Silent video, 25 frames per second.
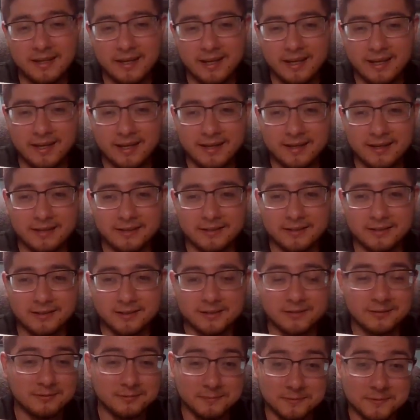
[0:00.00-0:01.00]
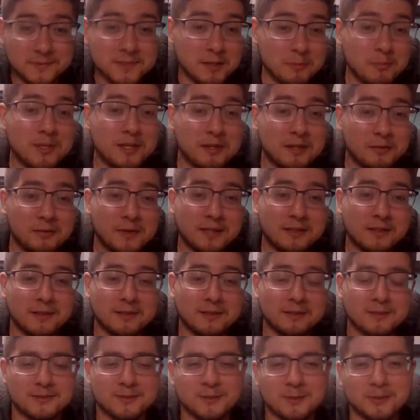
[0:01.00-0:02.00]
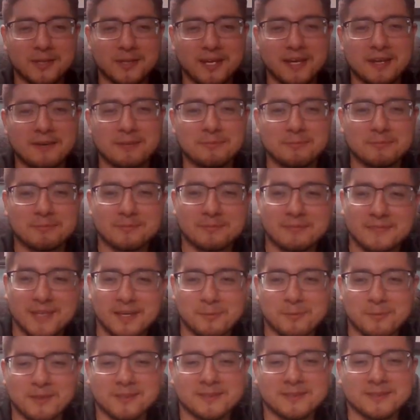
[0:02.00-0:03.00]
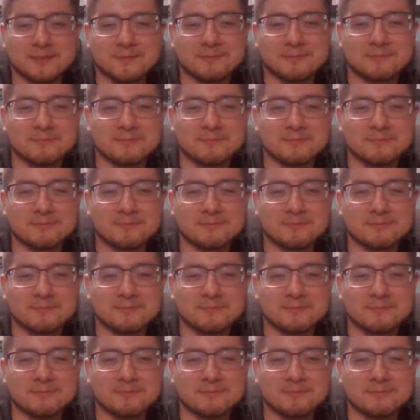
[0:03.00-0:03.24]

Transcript: and it's going to be convicting. So get it. God bless.